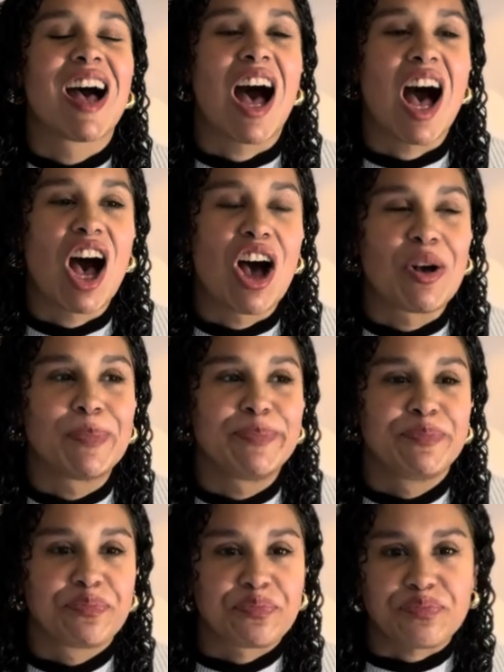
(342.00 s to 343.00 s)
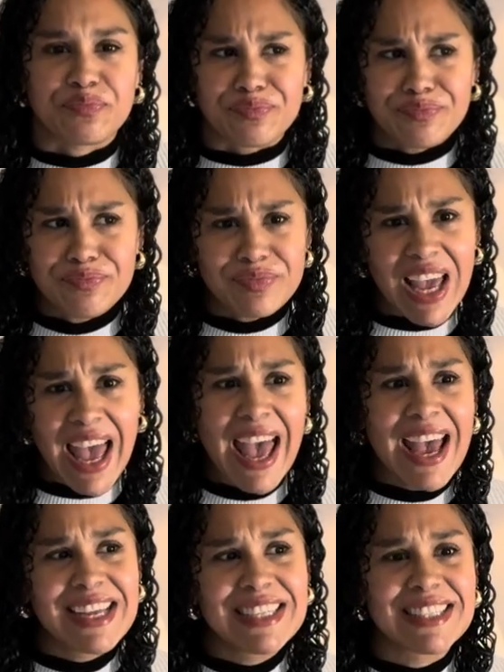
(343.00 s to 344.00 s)
And
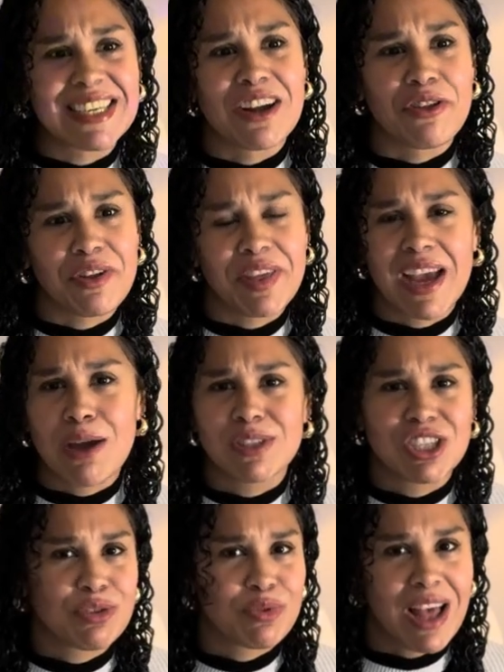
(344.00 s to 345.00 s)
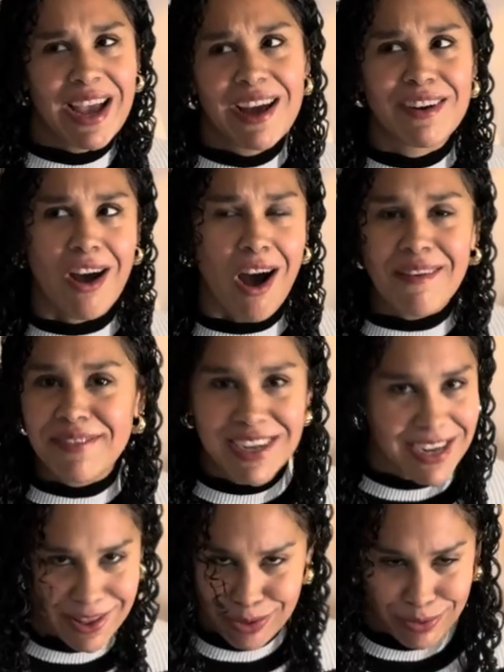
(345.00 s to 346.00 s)
another thing, I was just relying on coffee to
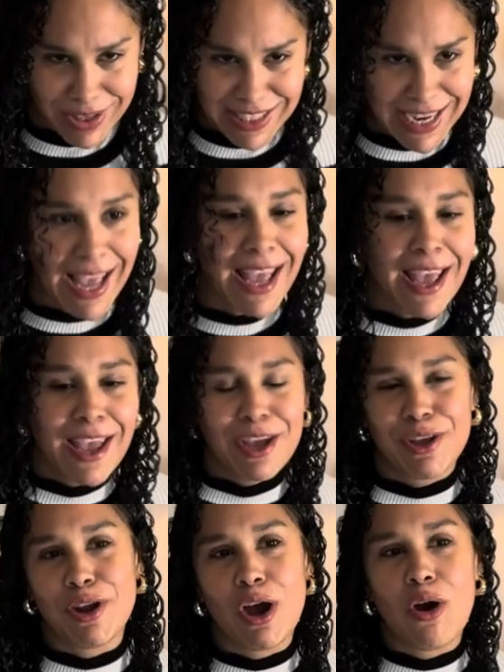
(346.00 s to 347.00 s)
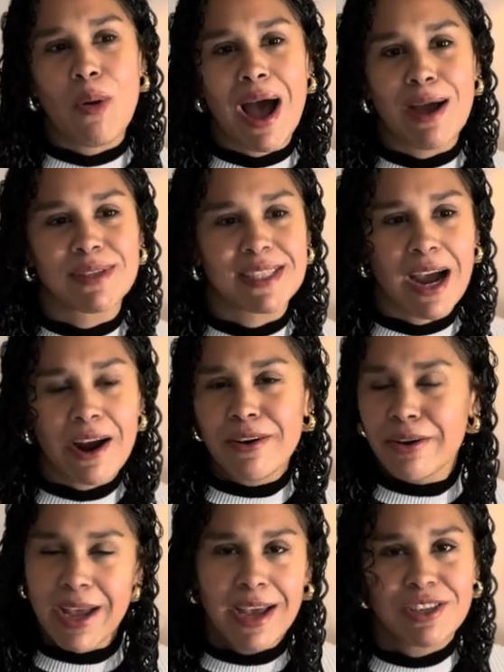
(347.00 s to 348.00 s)
get through the day. I was tired,
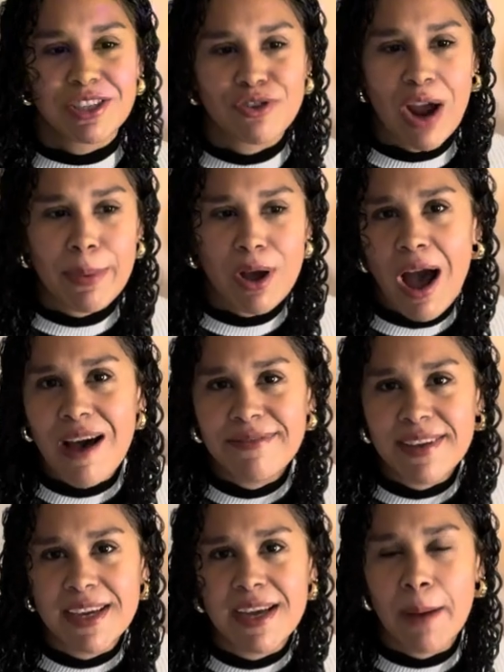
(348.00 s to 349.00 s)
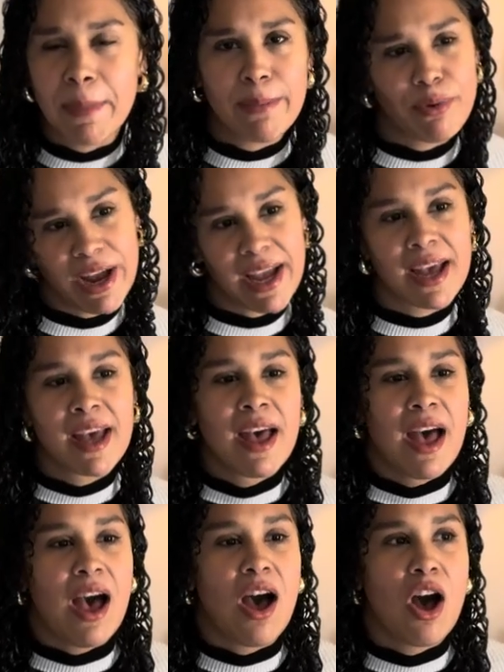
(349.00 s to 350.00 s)
okay, just grab a coffee on my break.
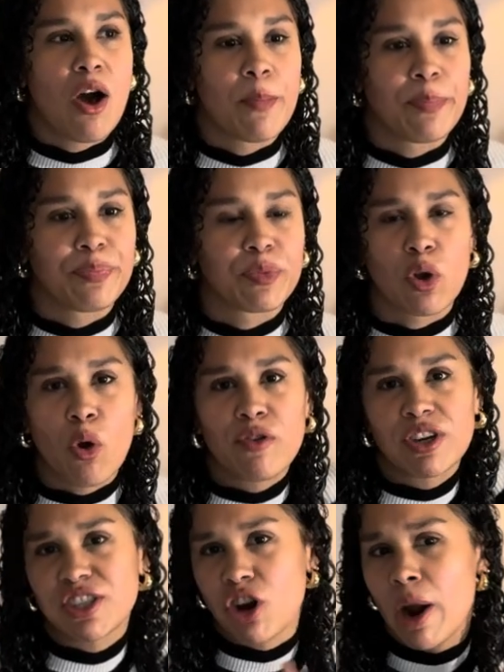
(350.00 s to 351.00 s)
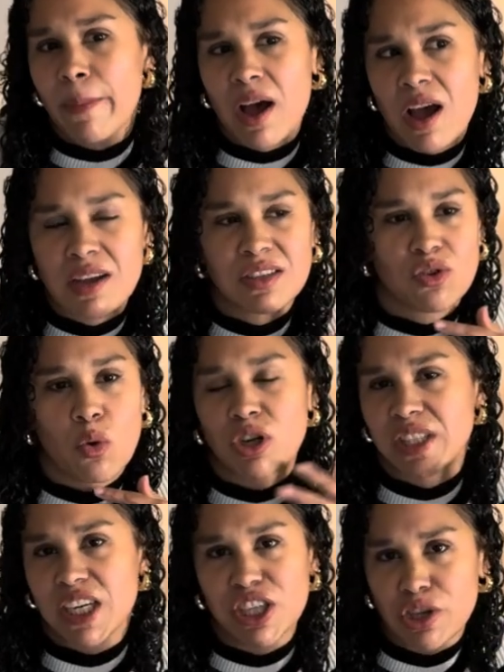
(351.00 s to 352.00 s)
Go over to Starbucks or
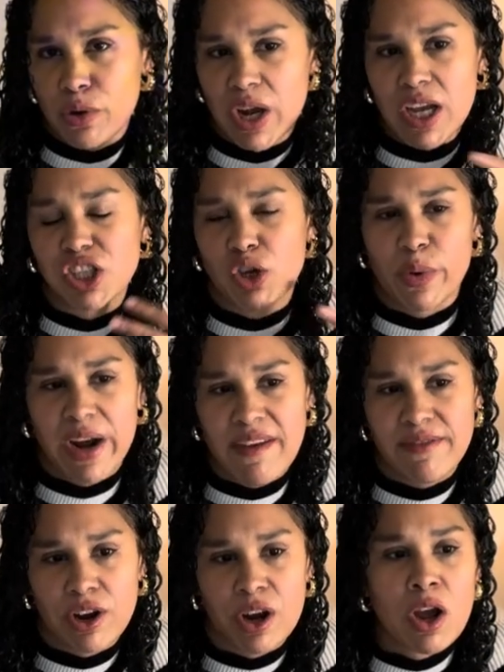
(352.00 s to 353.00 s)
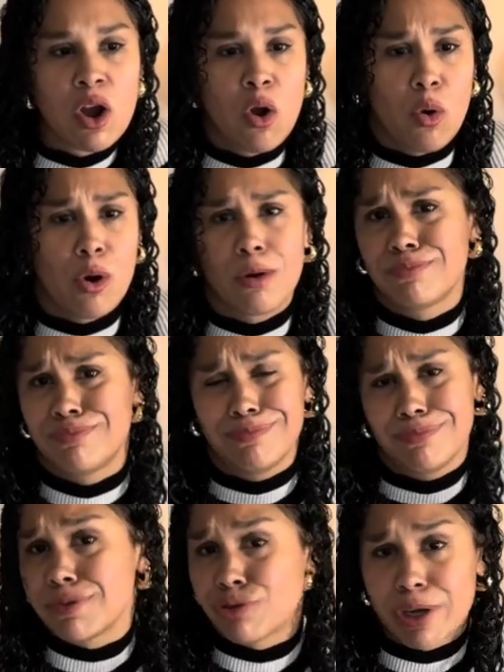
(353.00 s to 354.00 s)
Dunkin' Donuts or whatever, or
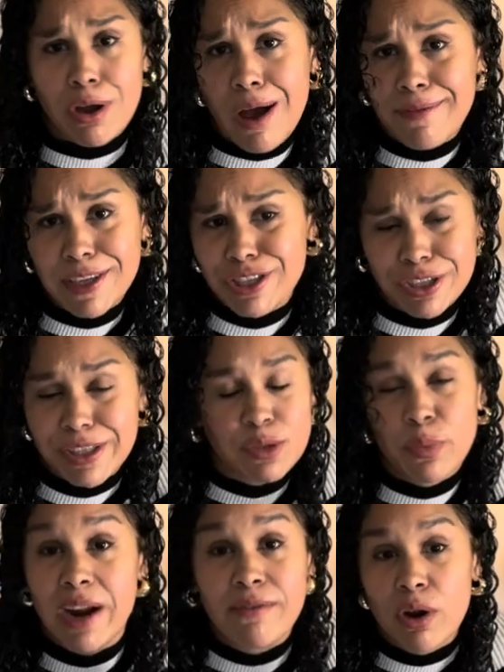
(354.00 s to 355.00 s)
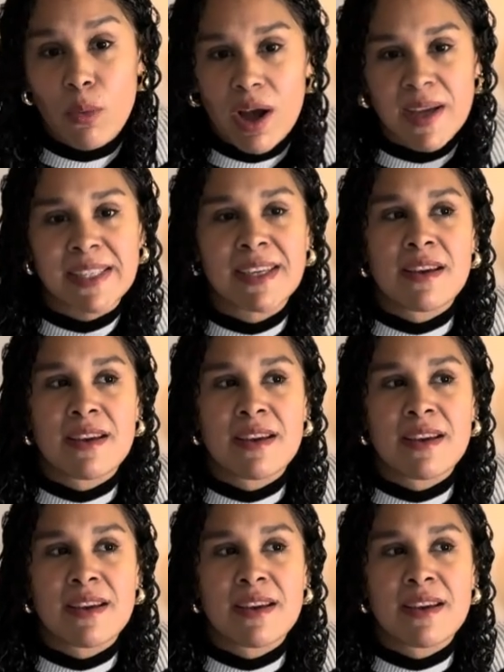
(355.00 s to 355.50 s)
drink coffee at Chili's, whatever it was.